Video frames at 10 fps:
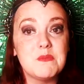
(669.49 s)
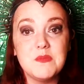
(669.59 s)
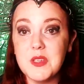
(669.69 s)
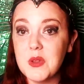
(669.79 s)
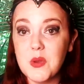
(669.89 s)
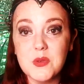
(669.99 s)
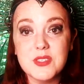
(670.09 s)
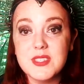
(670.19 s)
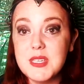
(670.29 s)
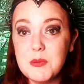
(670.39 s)
you know,
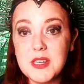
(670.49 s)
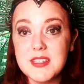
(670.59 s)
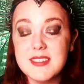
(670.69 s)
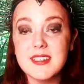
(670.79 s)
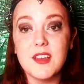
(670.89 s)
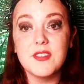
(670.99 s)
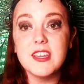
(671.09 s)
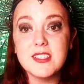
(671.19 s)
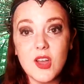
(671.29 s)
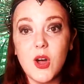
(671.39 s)
seaweed and stuff,
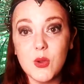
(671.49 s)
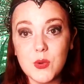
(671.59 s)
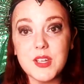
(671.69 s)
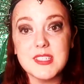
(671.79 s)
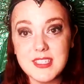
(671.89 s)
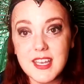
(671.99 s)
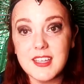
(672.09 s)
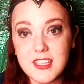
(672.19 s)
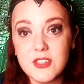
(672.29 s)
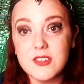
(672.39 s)
it's all going to
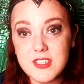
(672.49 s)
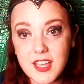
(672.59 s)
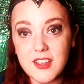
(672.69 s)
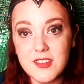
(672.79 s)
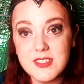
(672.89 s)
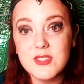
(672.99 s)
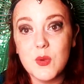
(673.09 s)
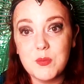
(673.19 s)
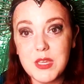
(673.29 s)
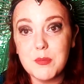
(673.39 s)
get in your tail, so
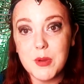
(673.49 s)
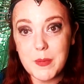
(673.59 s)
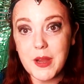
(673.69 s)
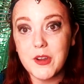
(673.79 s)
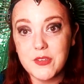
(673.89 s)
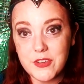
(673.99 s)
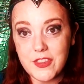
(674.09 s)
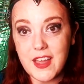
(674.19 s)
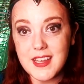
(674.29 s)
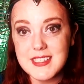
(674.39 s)
be prepared for
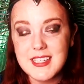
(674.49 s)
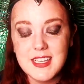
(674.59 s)
that.